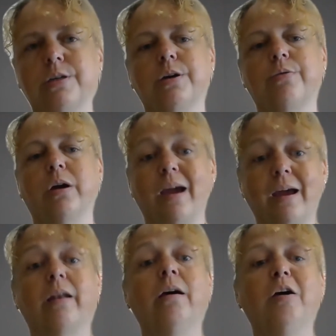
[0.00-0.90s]
So
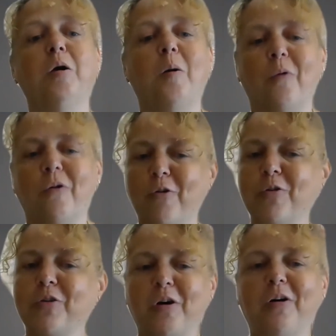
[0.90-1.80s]
again, we've got
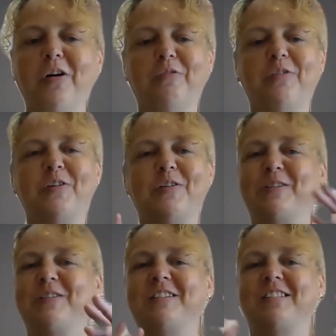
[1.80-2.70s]
the kind of
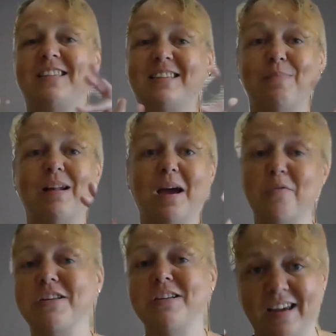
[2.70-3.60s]
the
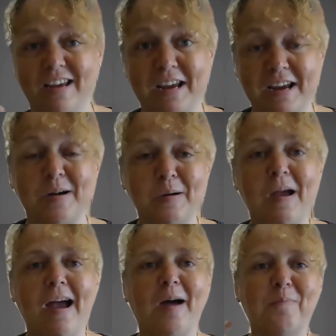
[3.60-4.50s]
similarity here
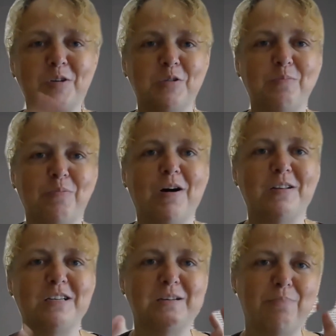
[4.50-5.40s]
to the
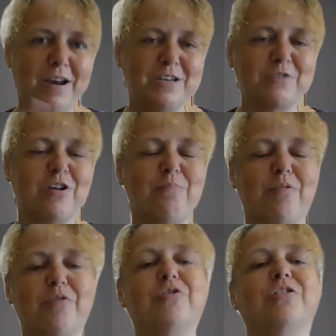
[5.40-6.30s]
participatory
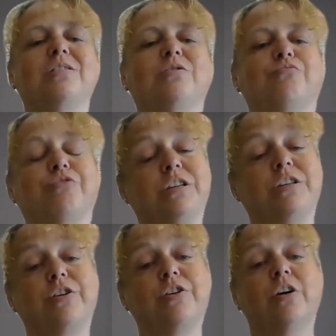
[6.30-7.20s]
approaches to
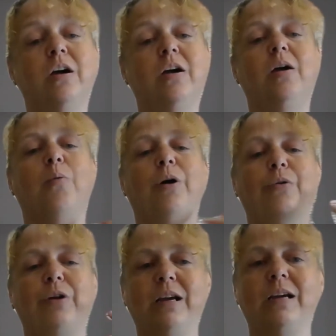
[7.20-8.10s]
research, where
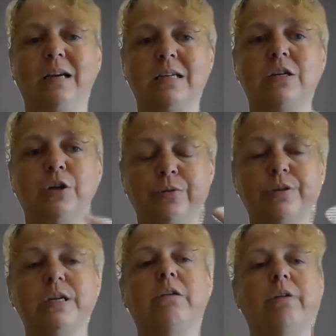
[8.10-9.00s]
it is
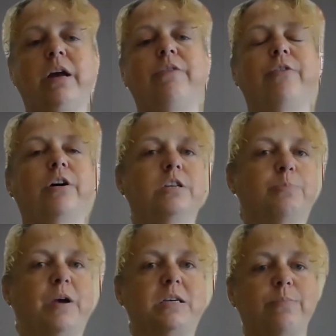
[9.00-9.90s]
using creative and
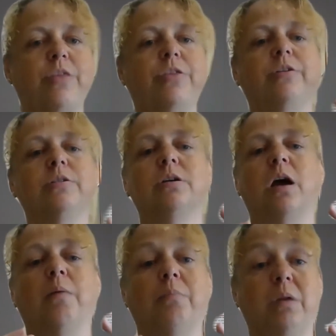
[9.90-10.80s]
arts-based methods
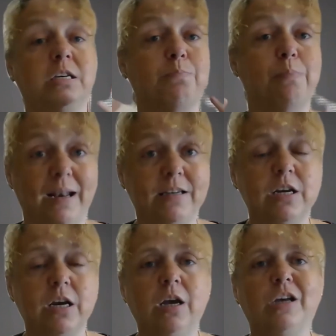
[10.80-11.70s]
is meant
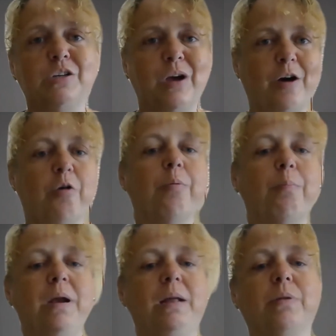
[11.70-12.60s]
to help
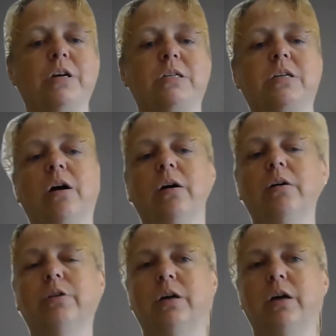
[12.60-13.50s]
minimize the
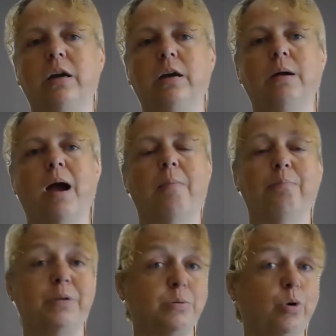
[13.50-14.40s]
hierarchy
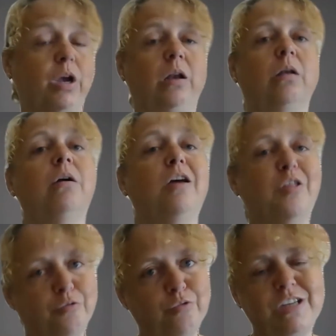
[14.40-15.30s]
between
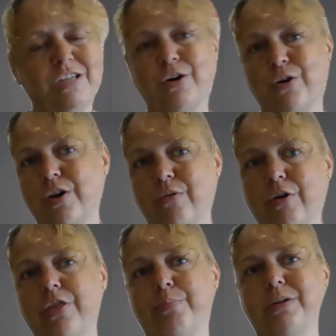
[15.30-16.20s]
the researcher
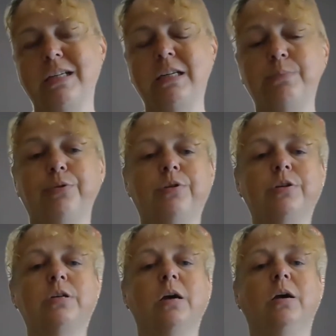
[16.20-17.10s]
and the
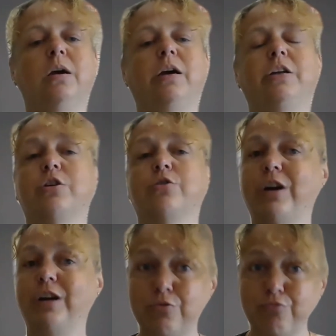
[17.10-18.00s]
participants. It's
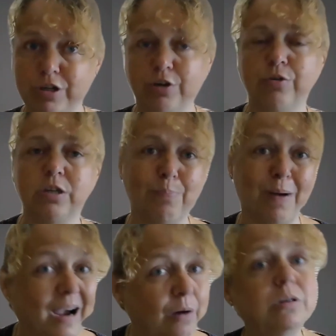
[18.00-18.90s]
trying to reduce the
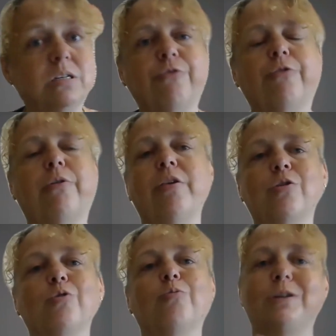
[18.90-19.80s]
power
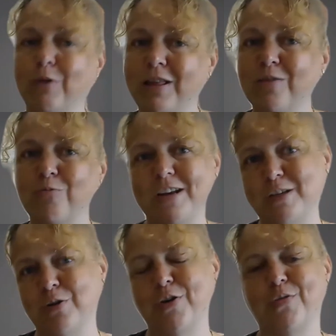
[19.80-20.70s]
differential between the
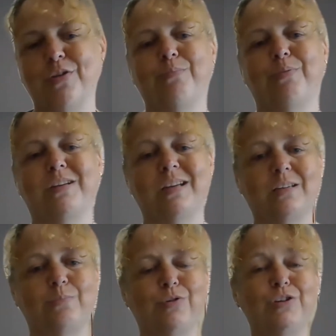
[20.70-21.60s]
researcher and the
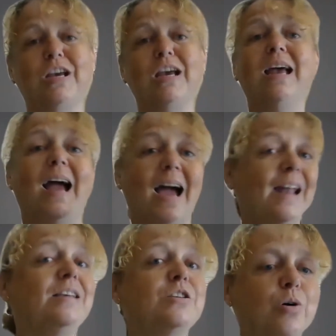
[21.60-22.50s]
participants, and
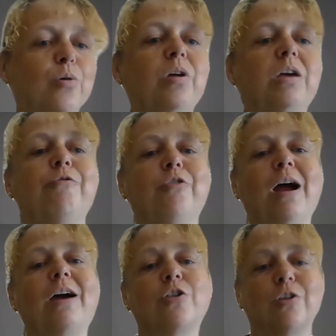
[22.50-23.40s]
it's calling for
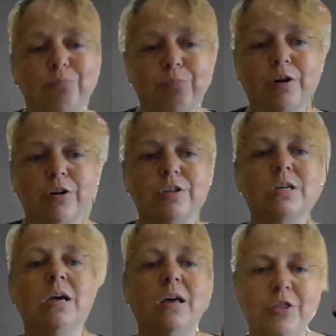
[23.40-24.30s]
action because
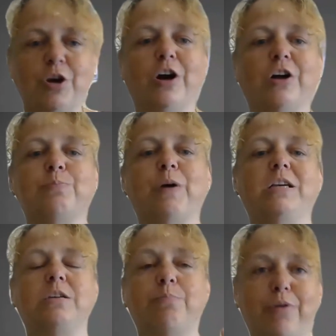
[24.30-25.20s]
the
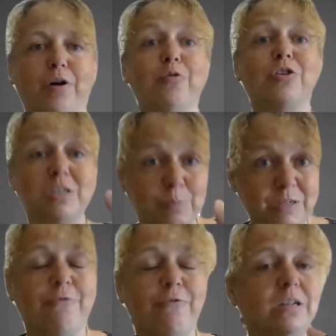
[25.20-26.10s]
arts-based approach is
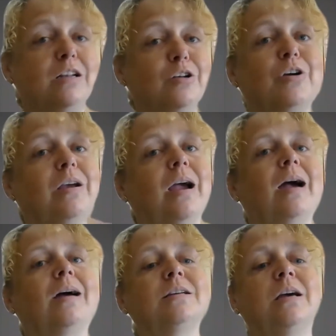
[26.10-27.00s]
specifically looking
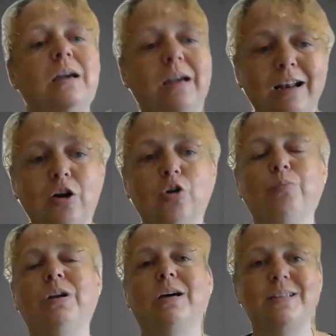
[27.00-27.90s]
at
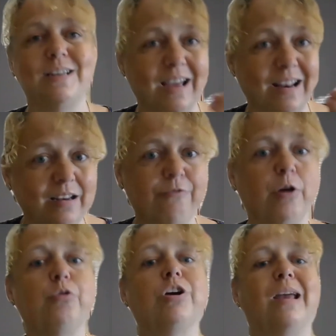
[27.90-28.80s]
illuminating and
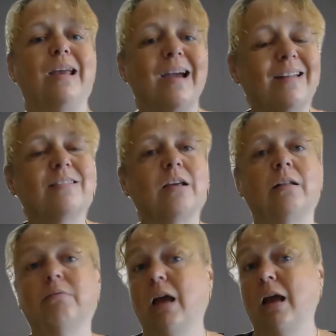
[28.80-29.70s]
evoking and
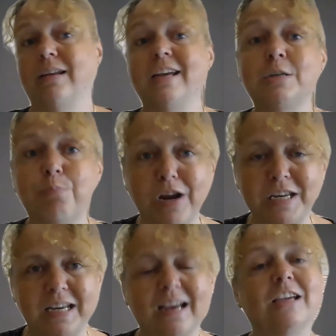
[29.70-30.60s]

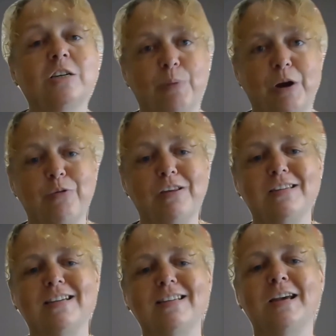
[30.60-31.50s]
expressing
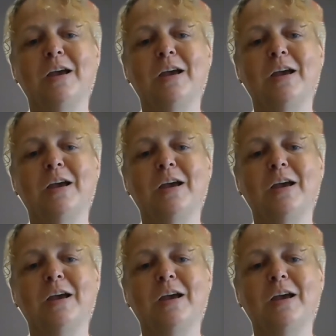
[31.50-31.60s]
experiences.